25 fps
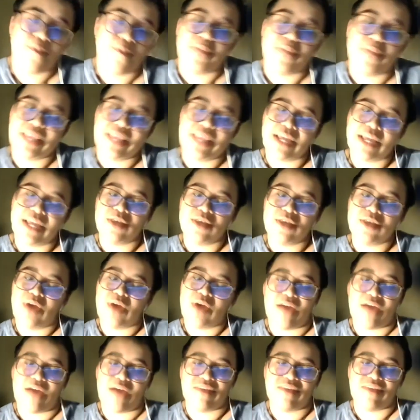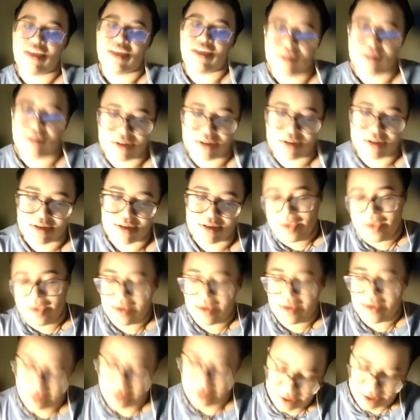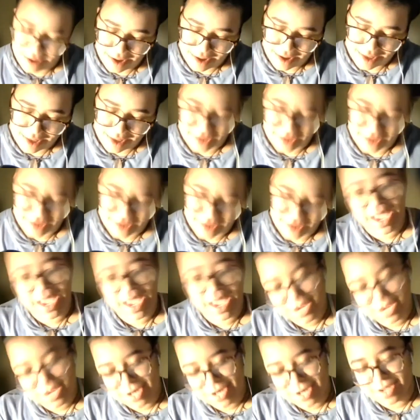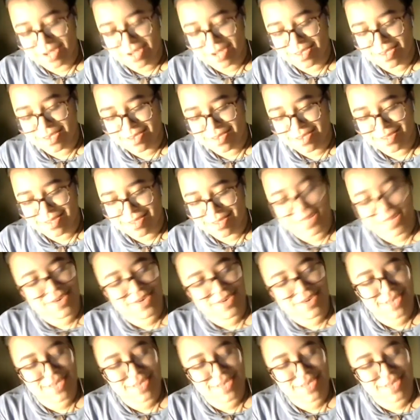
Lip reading: but then you have the other actors that are just